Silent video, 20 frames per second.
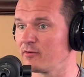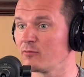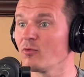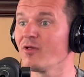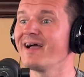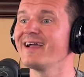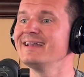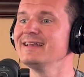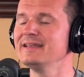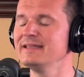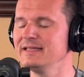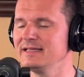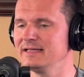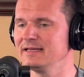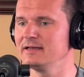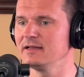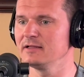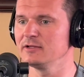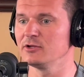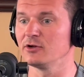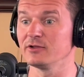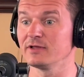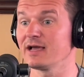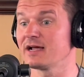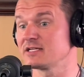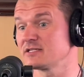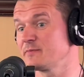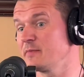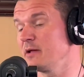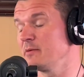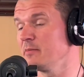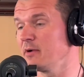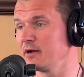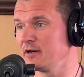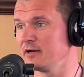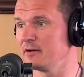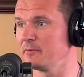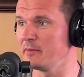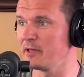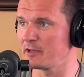Well, I need, you got to spend
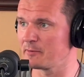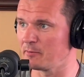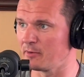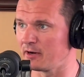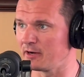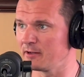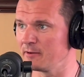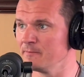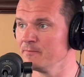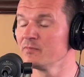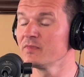money to make money.